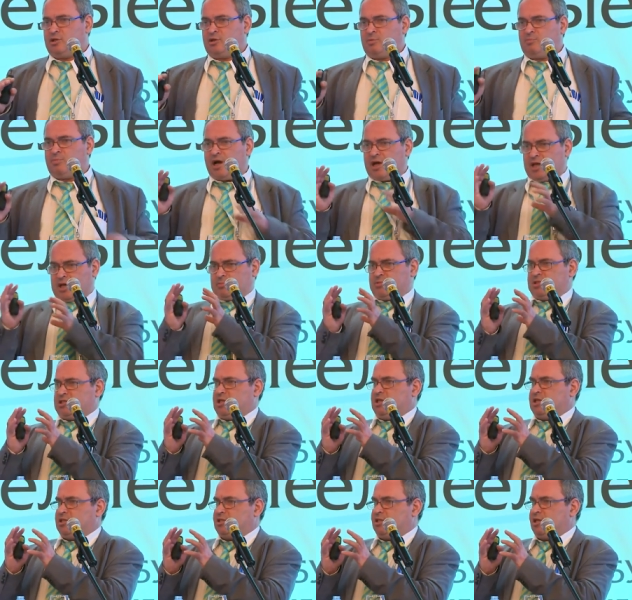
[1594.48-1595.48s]

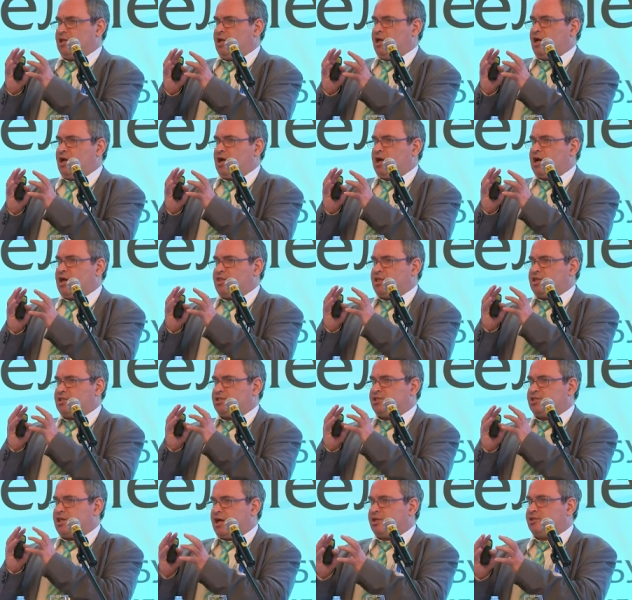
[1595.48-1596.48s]
biopsies are the
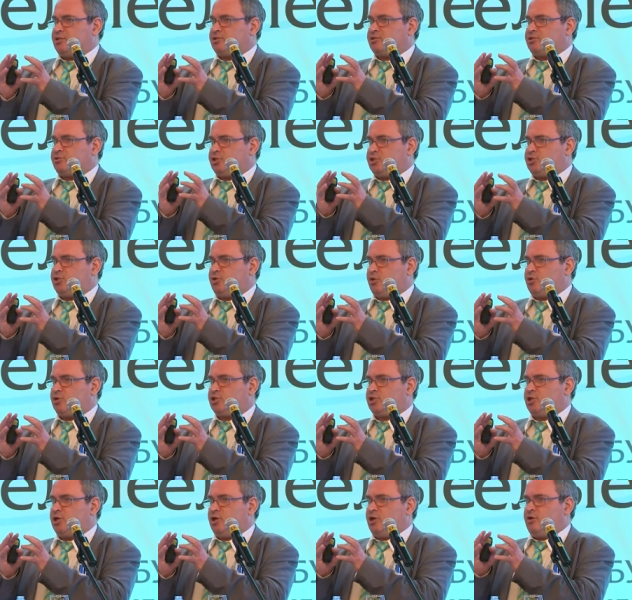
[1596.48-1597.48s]
standard
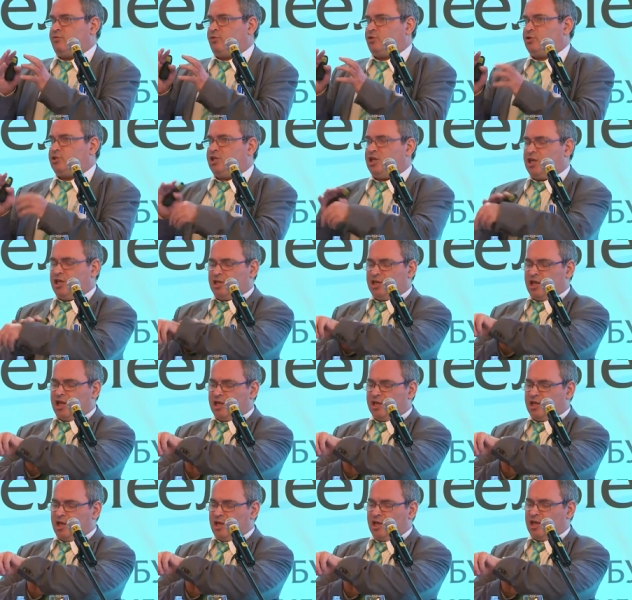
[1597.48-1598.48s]
resource for D N
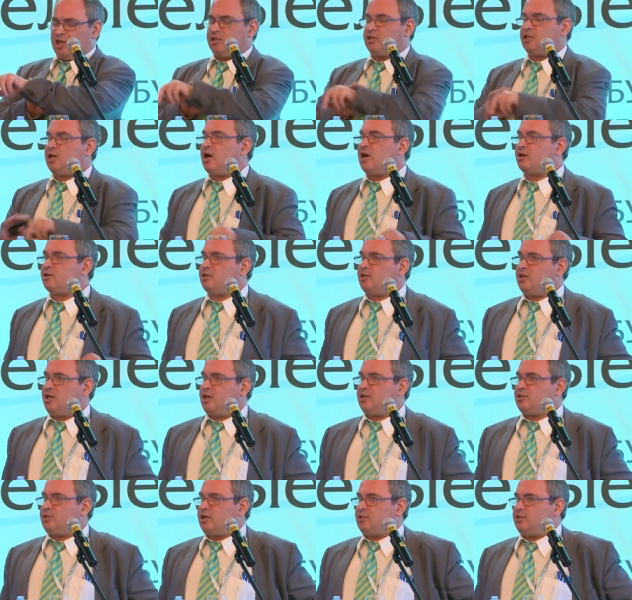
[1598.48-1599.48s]
A and R N A
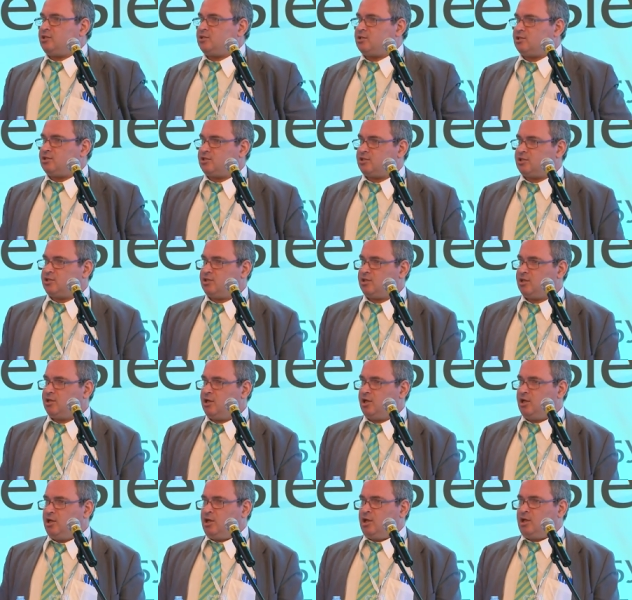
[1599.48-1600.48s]
analysis.
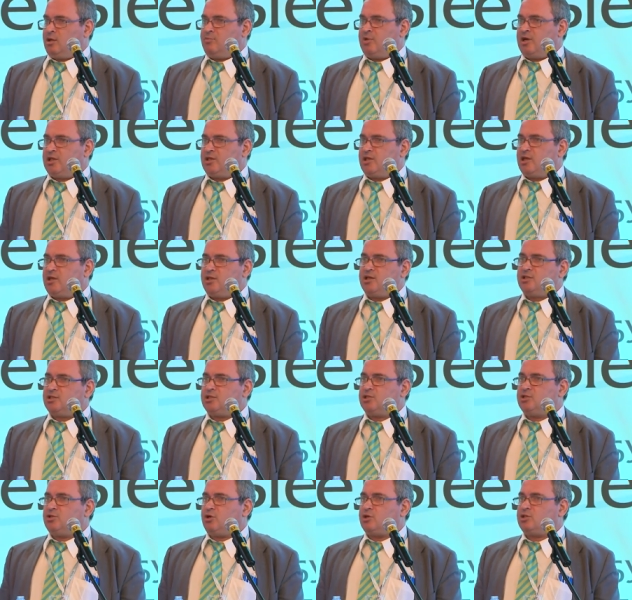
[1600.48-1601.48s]
But this
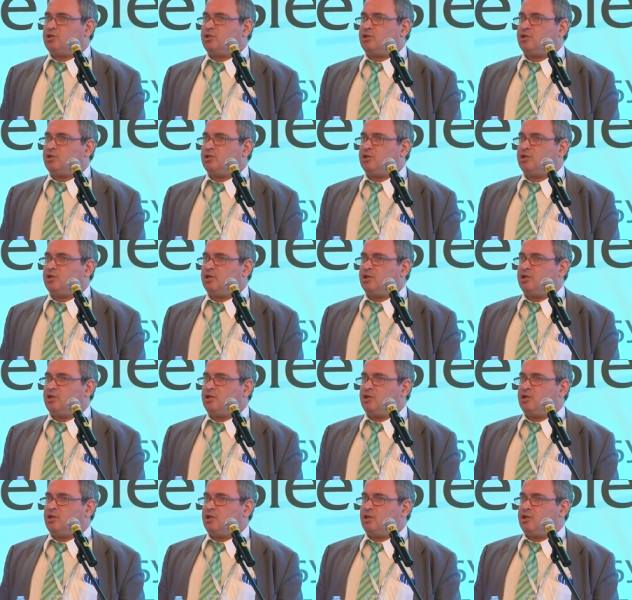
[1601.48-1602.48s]
is not
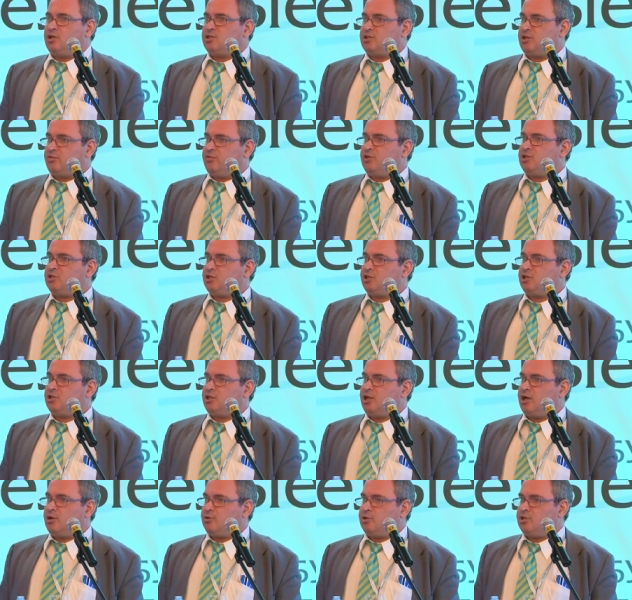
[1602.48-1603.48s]
sufficient
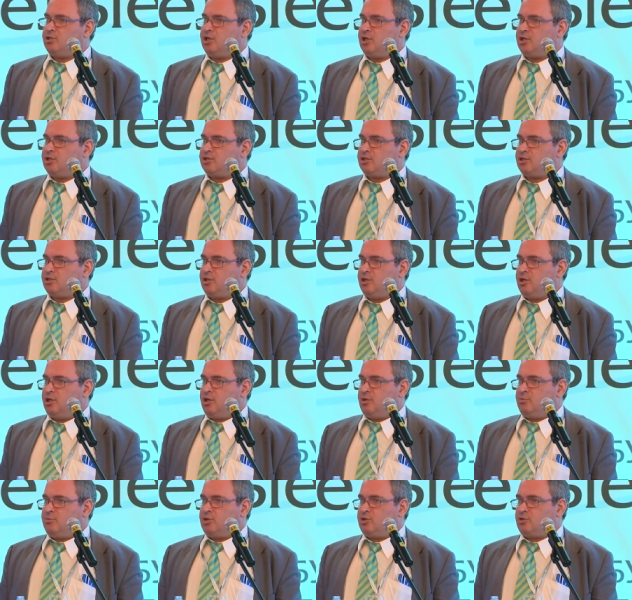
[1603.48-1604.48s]
nowadays,
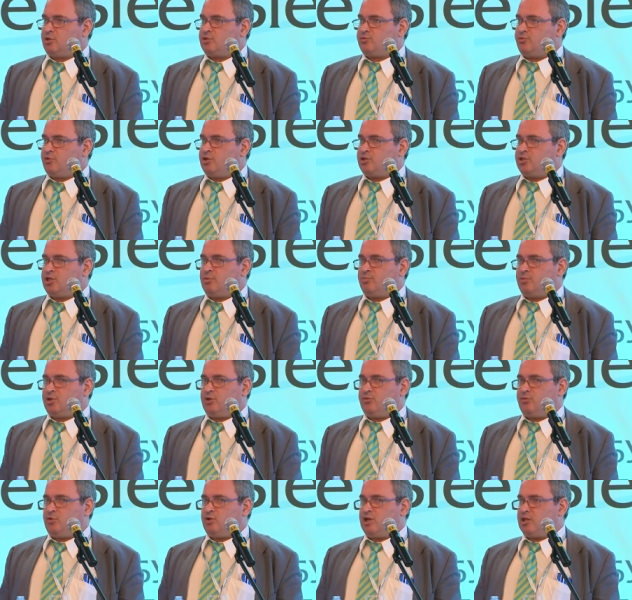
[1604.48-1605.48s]
because, for example,
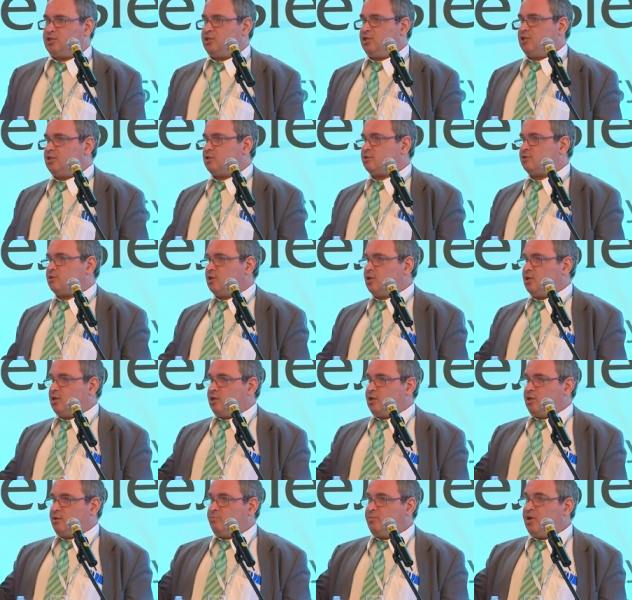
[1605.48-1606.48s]
if you consider
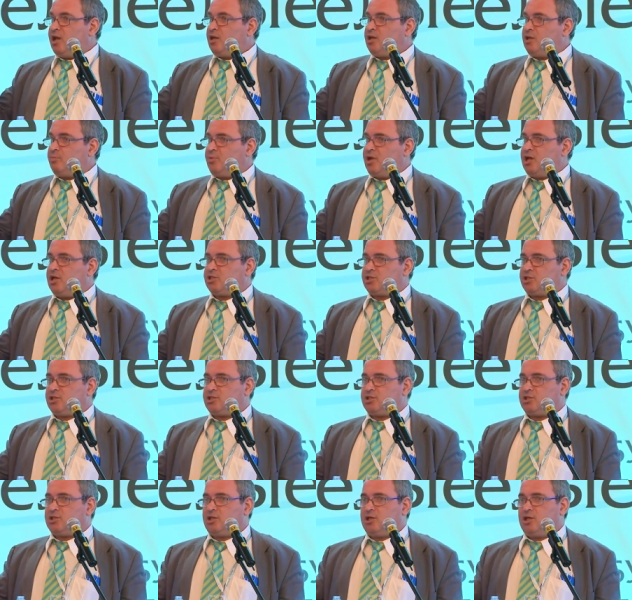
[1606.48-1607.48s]
many
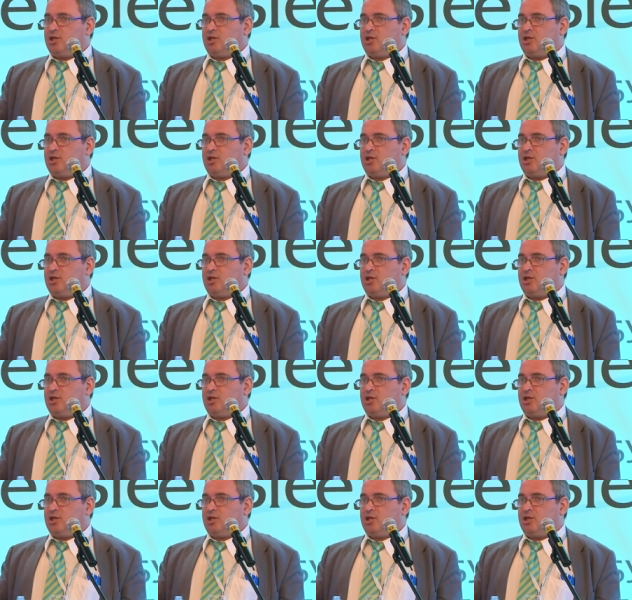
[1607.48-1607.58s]
patients,